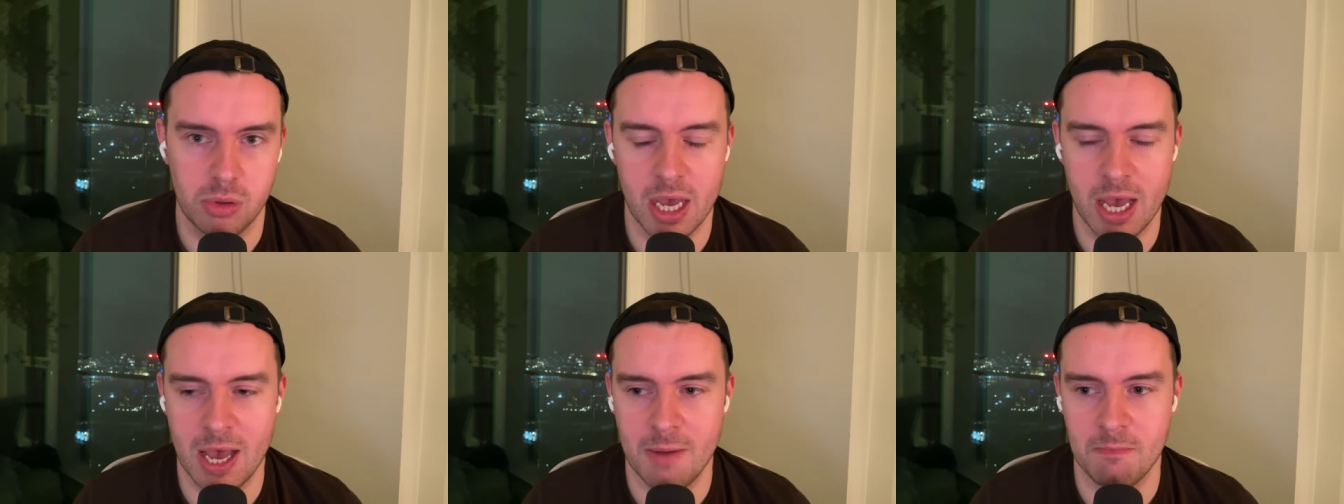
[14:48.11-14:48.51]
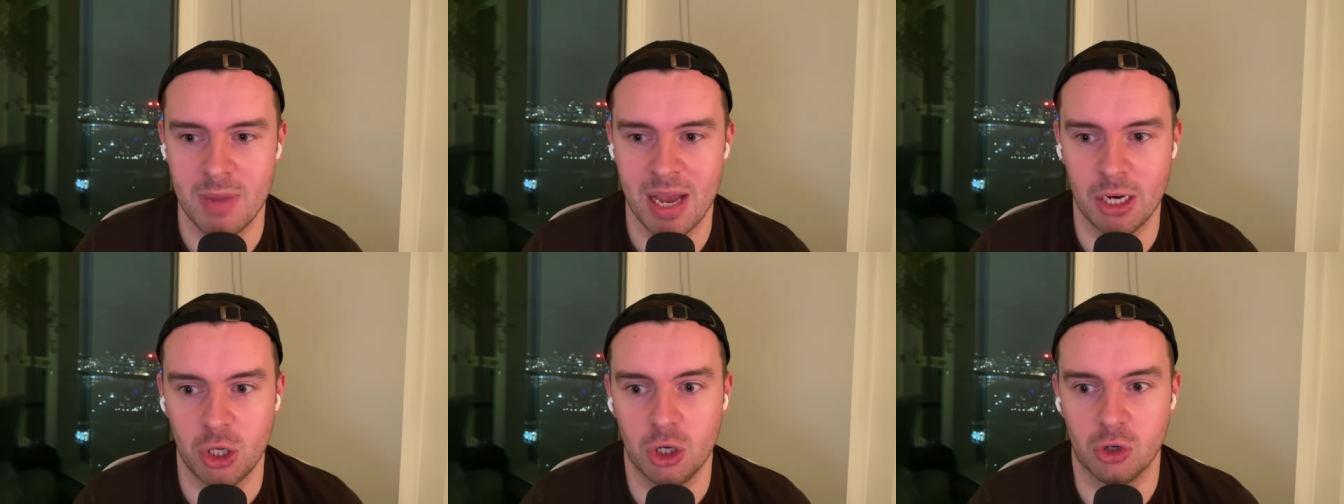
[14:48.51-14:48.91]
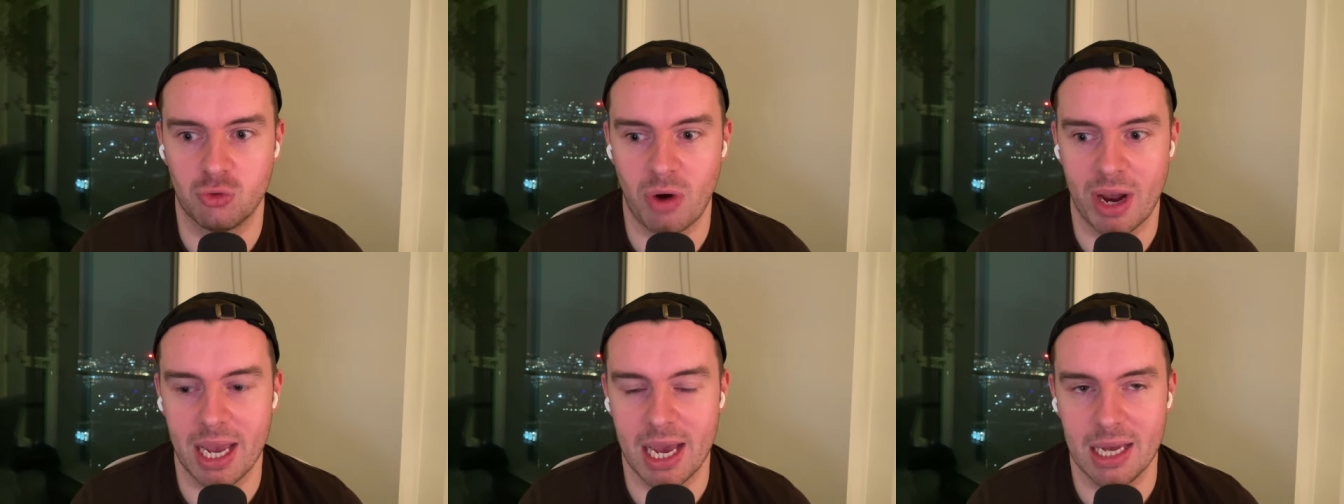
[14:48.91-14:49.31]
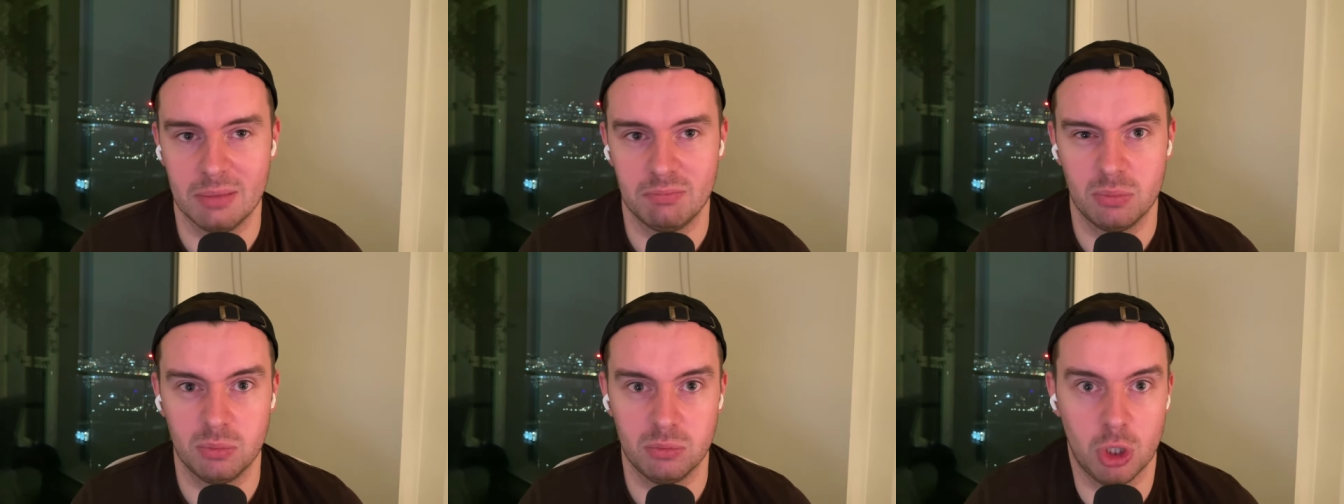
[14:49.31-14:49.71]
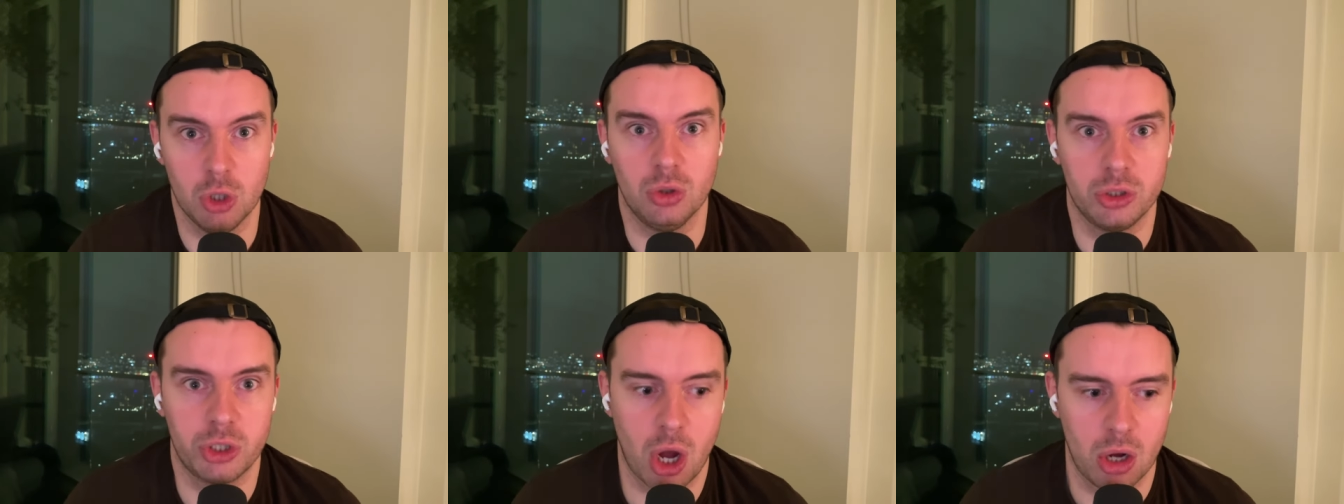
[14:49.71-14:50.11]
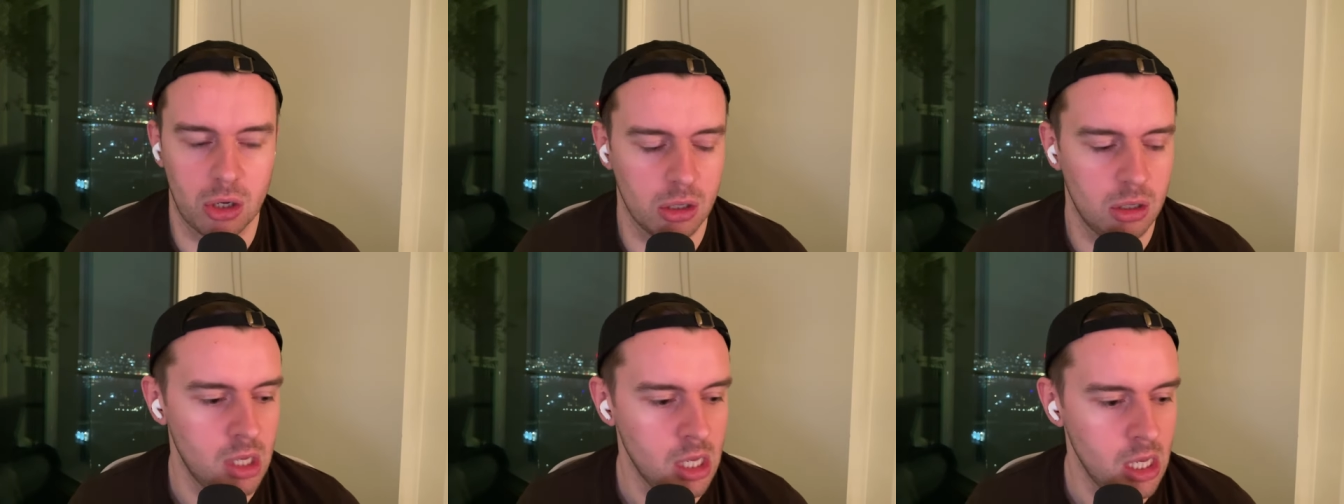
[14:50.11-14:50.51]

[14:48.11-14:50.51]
um, and you could write a Google Doc